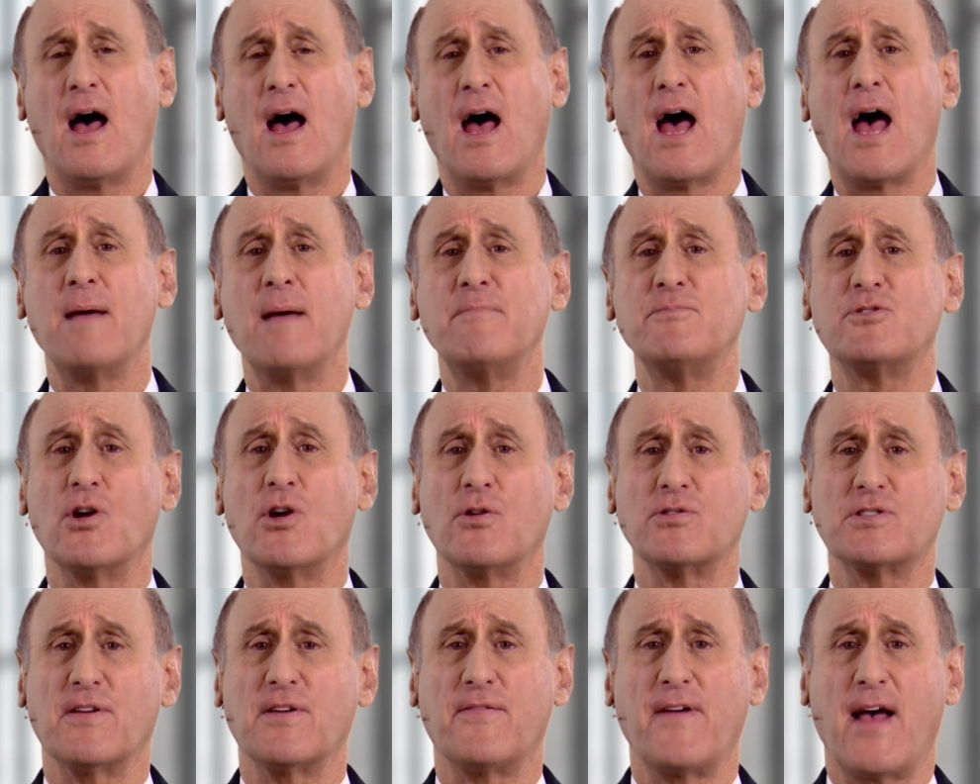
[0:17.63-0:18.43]
I'm
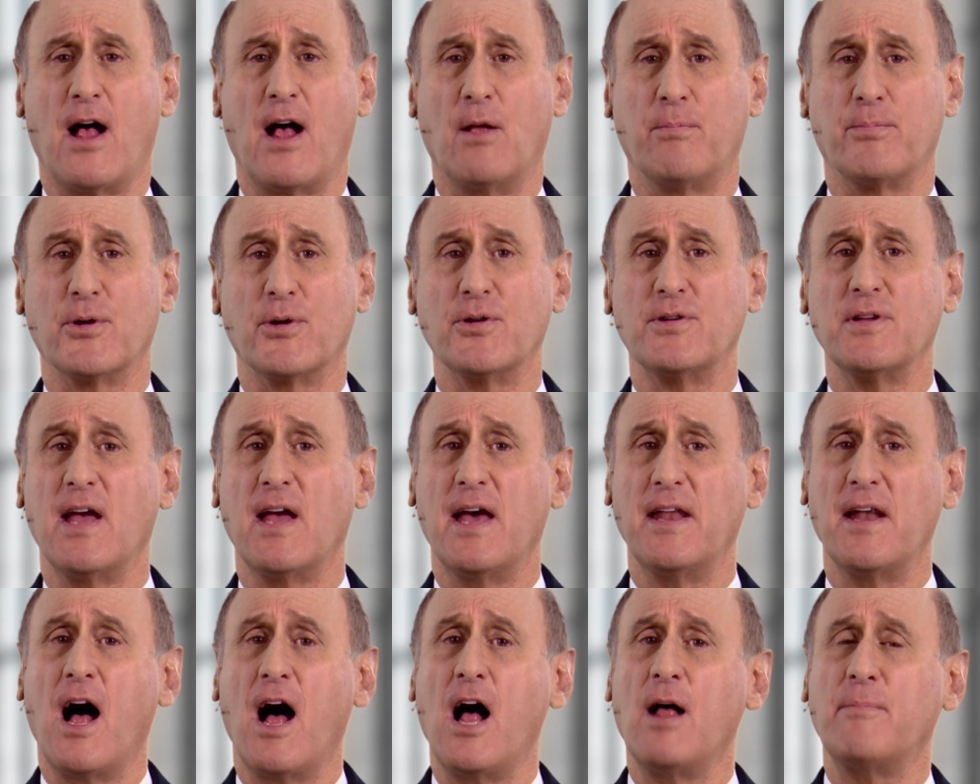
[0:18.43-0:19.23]
Joseph Alpert,
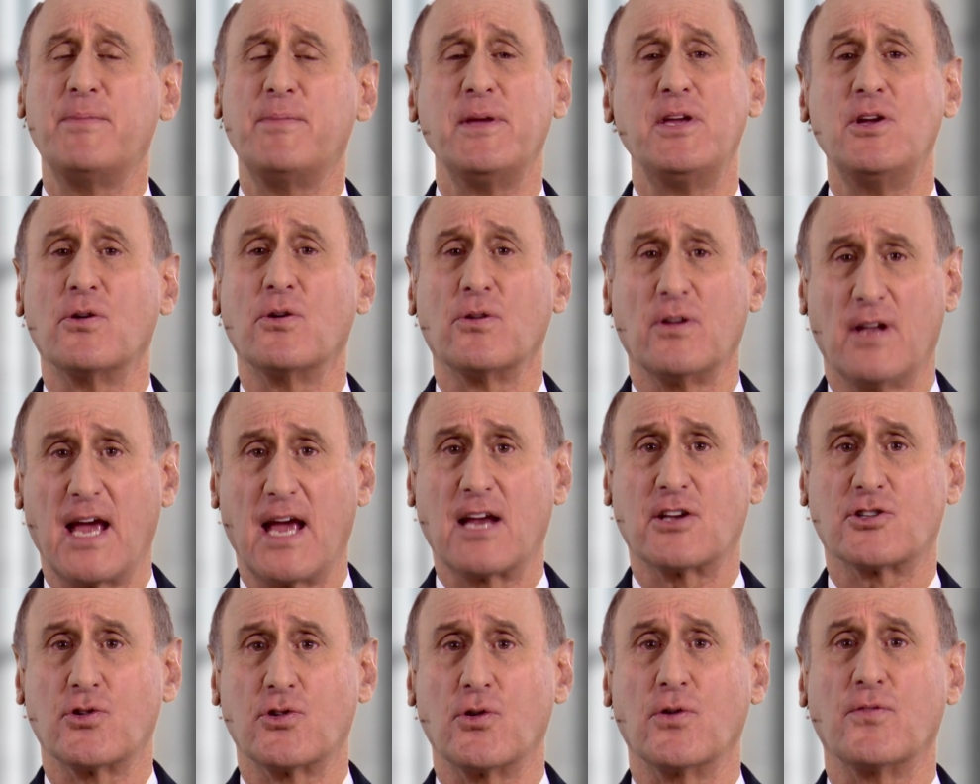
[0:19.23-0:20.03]
and I'll be your
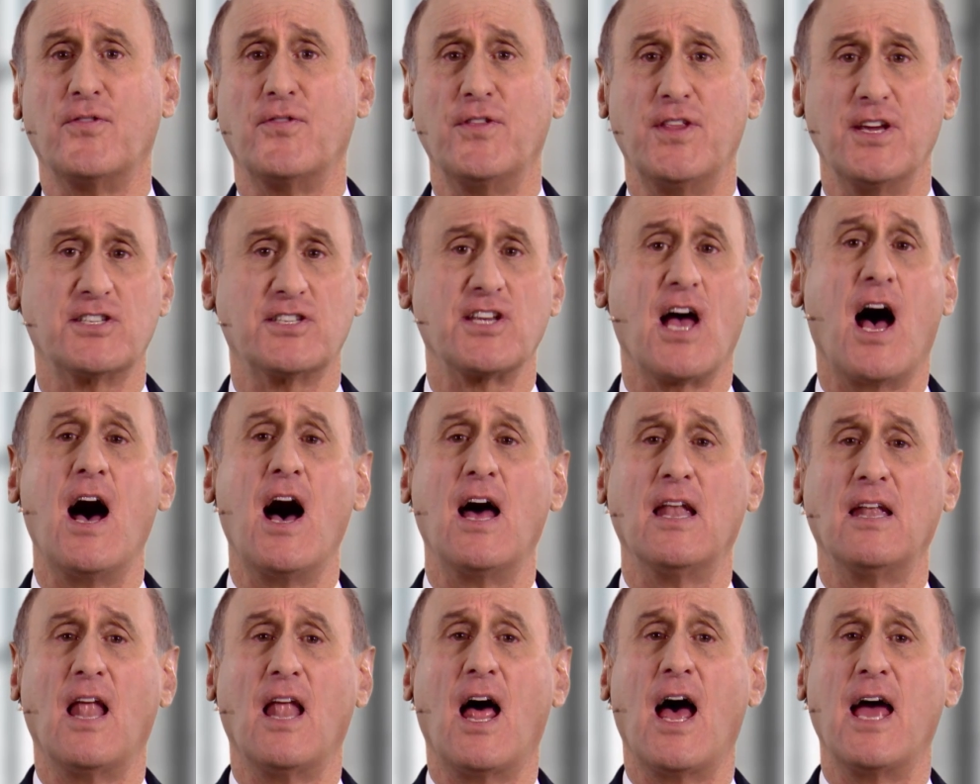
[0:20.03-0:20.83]
lecturer for this
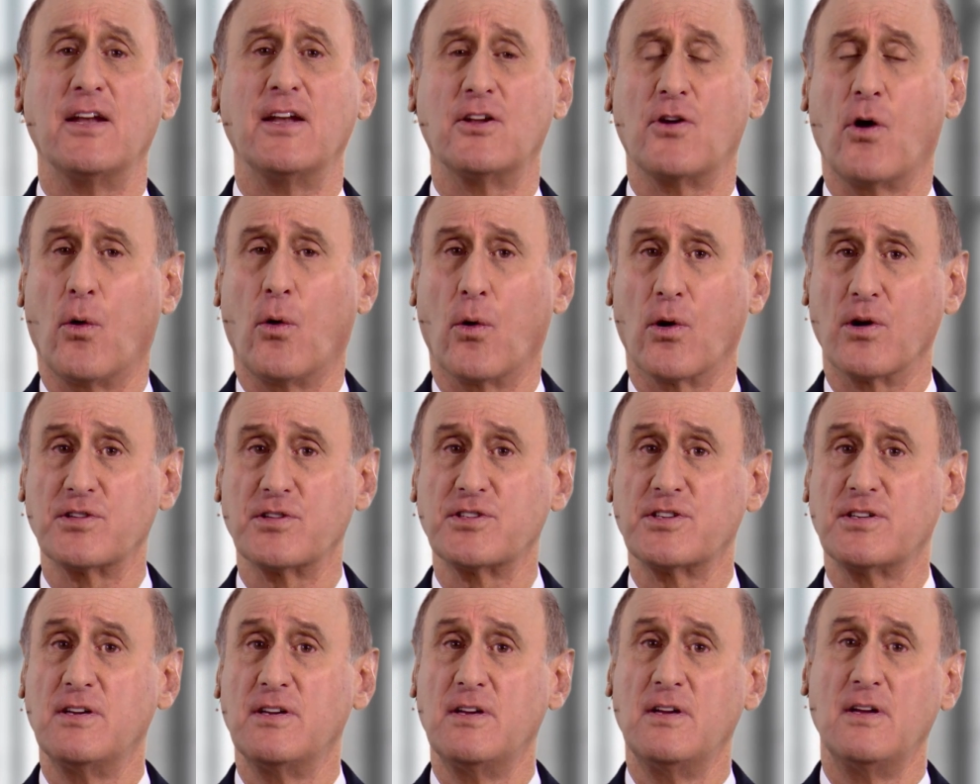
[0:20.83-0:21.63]
online
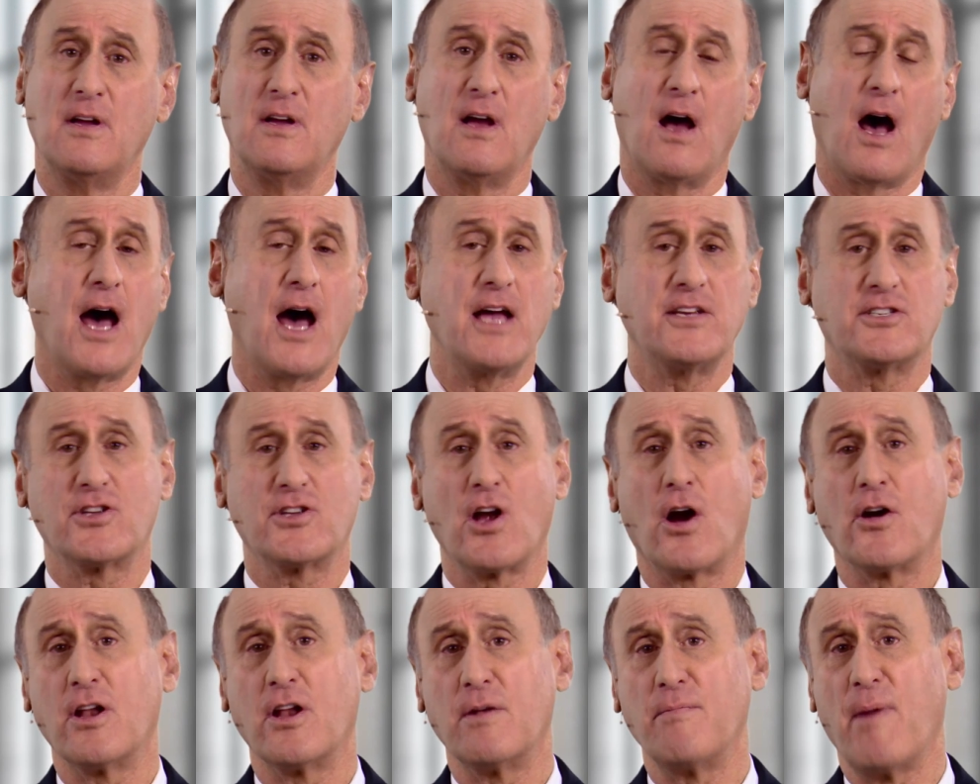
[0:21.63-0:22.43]
course. I
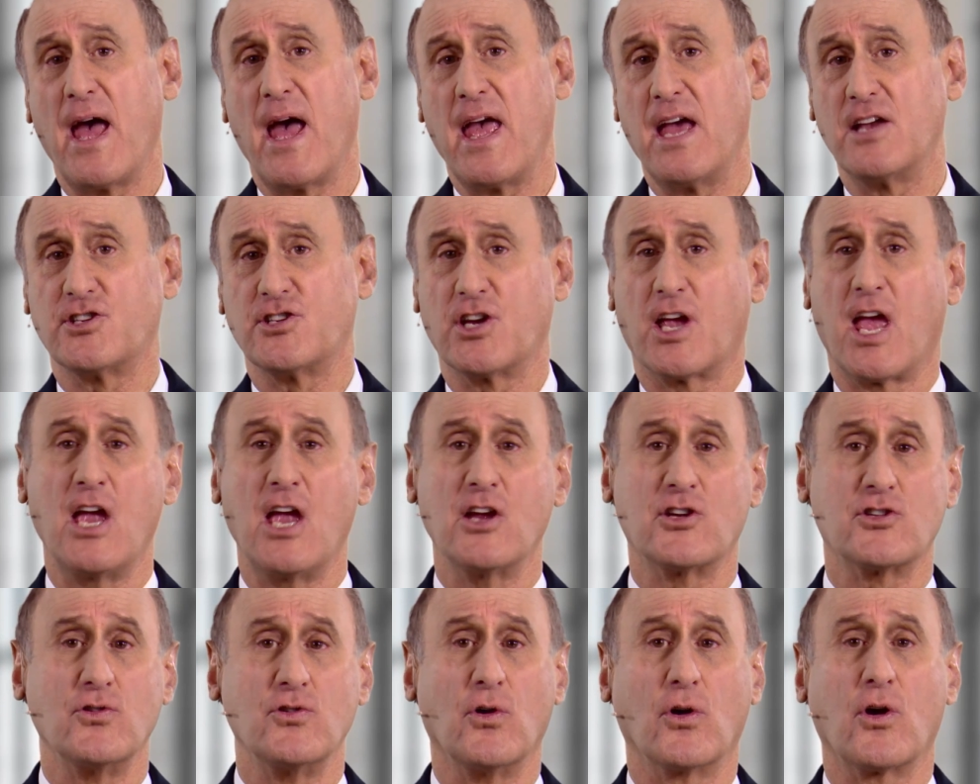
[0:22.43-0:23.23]
started my
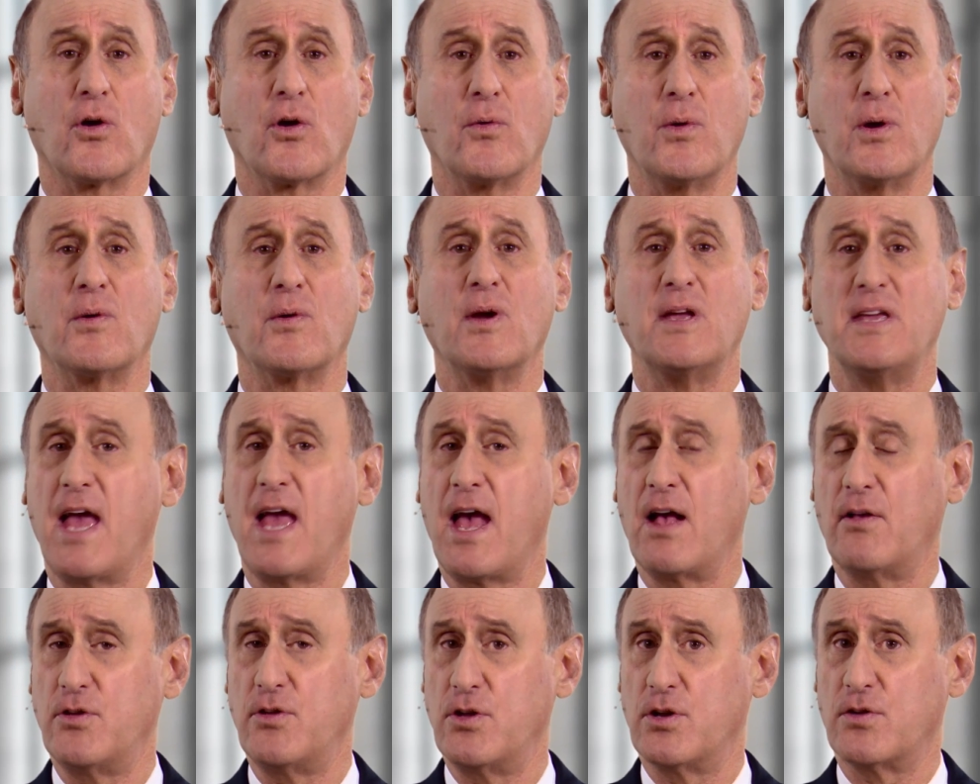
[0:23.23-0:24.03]
educational career at
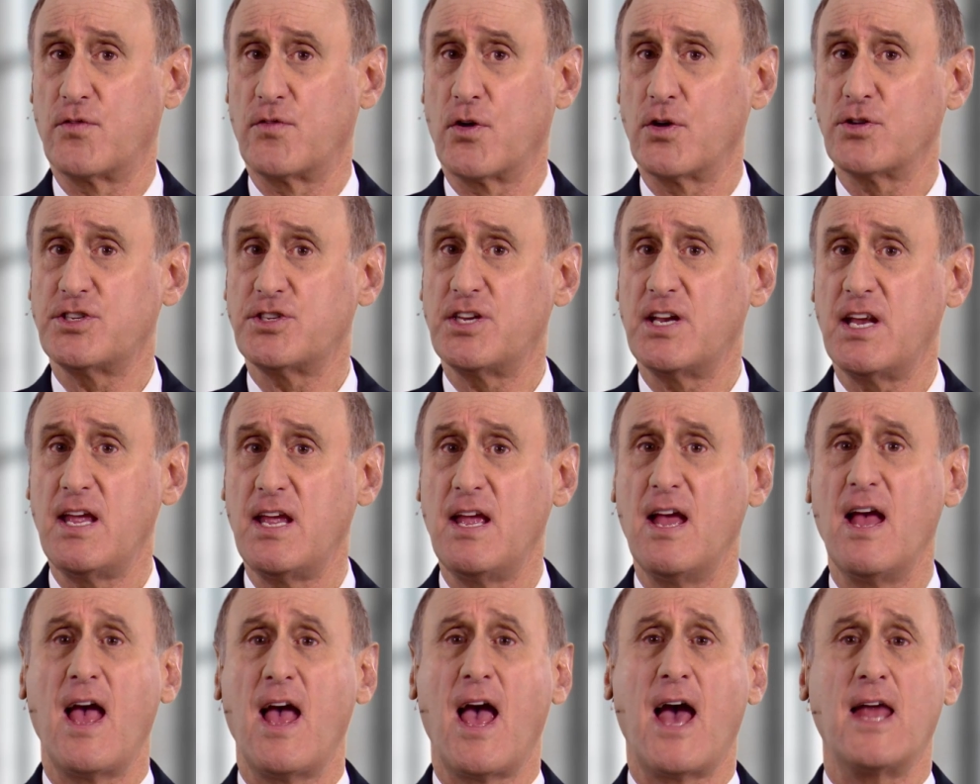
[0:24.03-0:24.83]
Yale
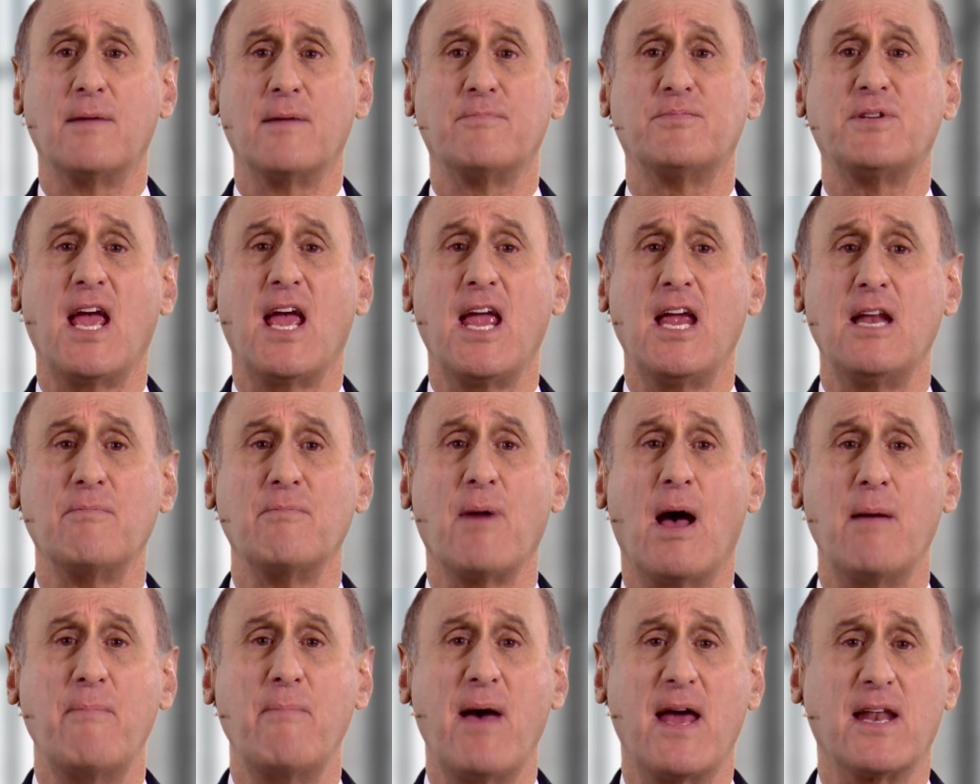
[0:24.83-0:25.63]
University and
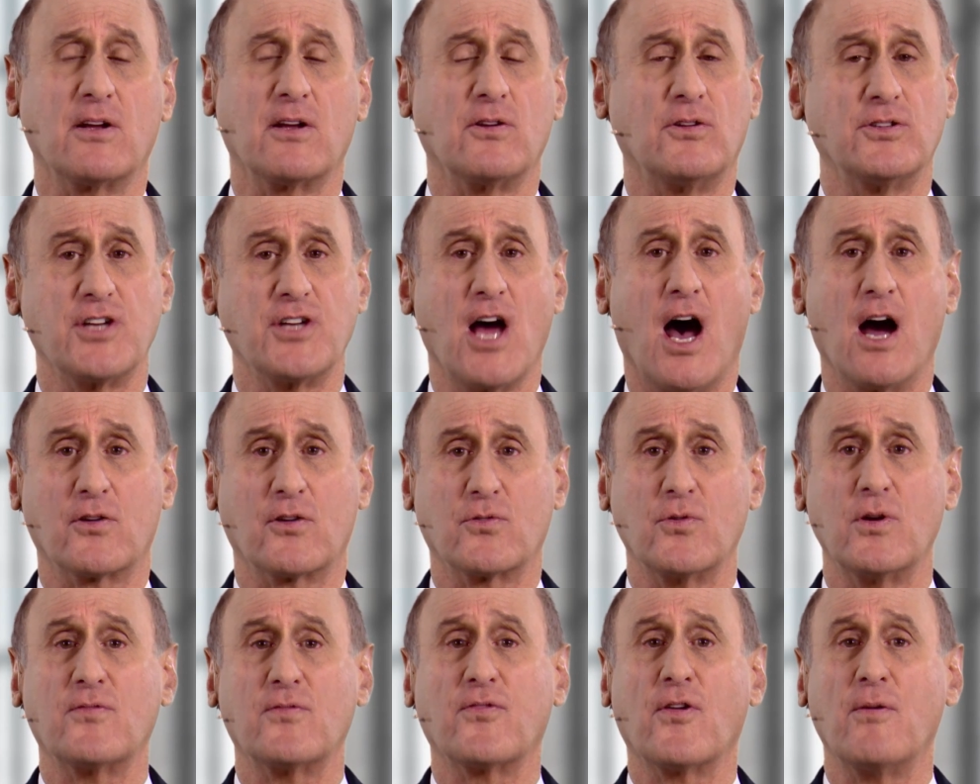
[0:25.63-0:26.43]
obtained my medical
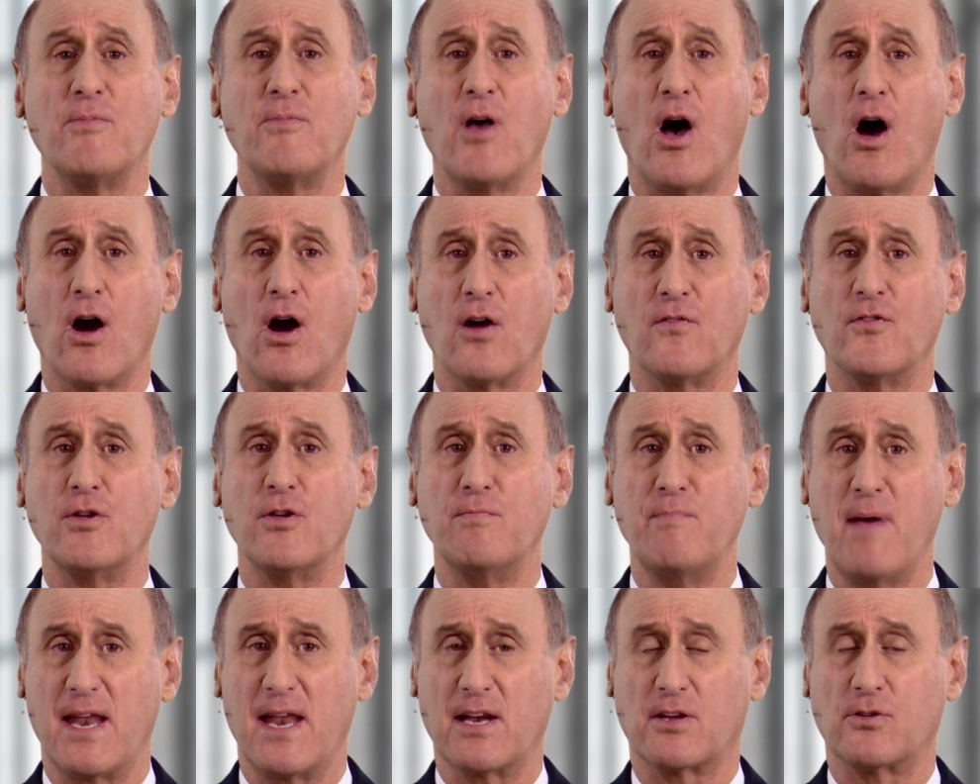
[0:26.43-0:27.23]
doctorate from the
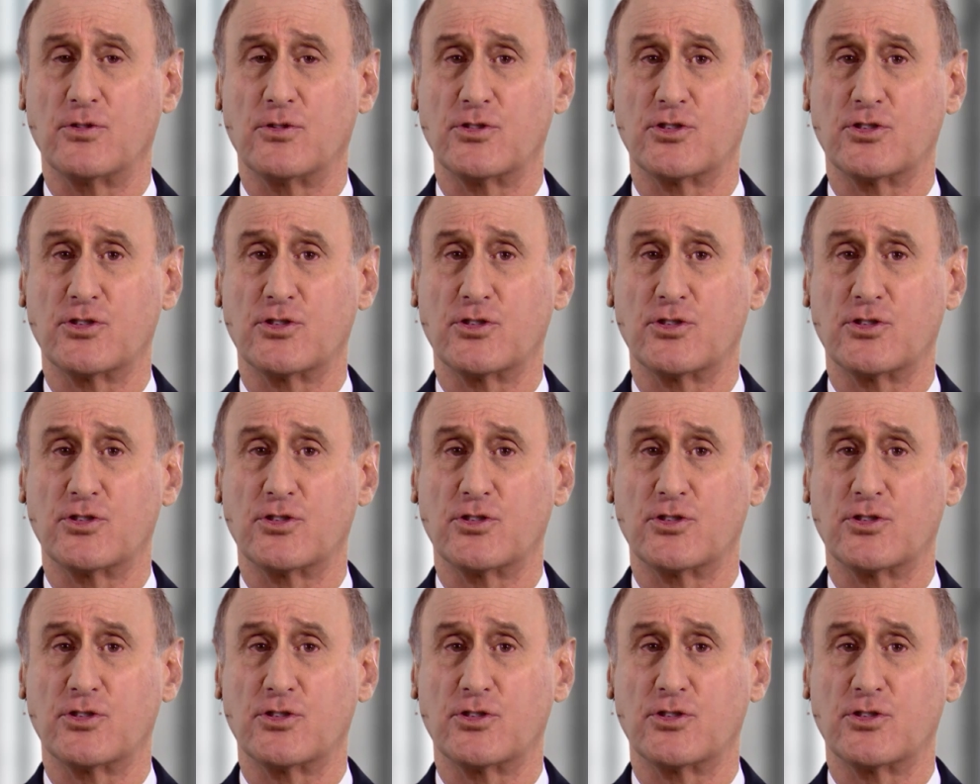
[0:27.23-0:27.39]
Harvard Medical